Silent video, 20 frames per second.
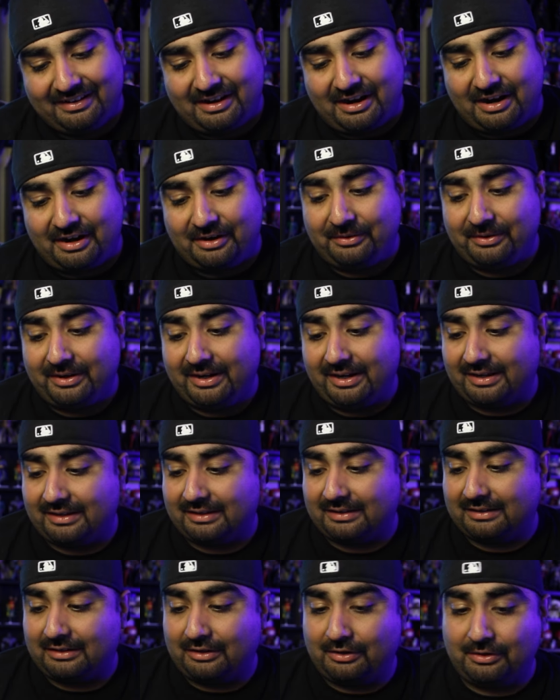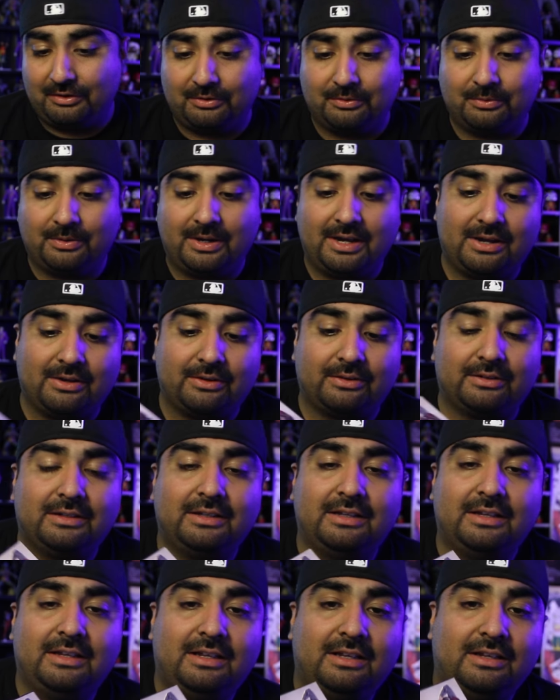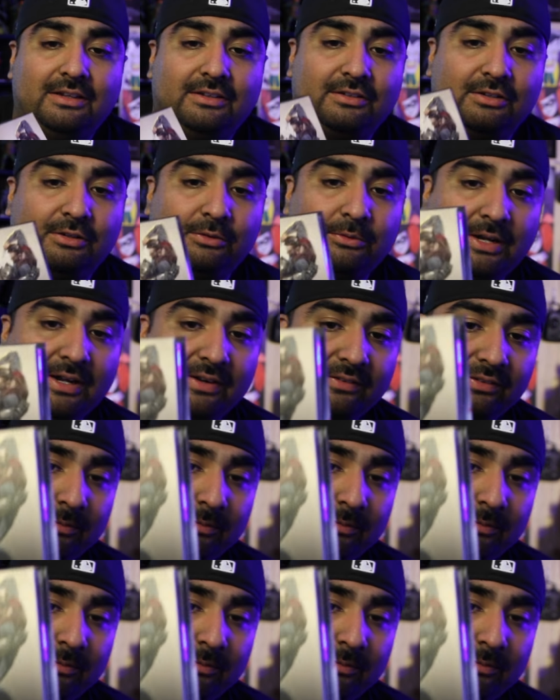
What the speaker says: Alright. Oh wow. So right off